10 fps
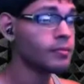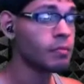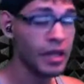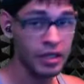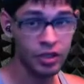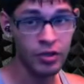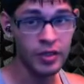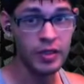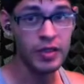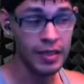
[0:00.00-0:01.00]
Make sure
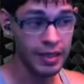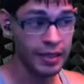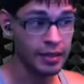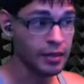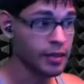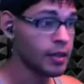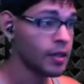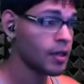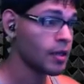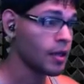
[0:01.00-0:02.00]
this is set.
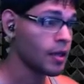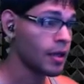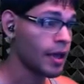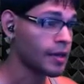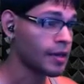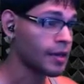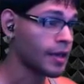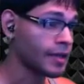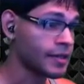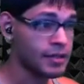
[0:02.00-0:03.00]
And then
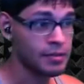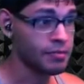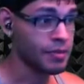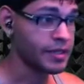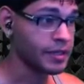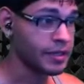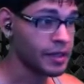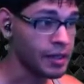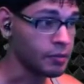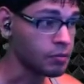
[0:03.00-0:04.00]
that's basically
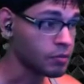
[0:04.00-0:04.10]
it.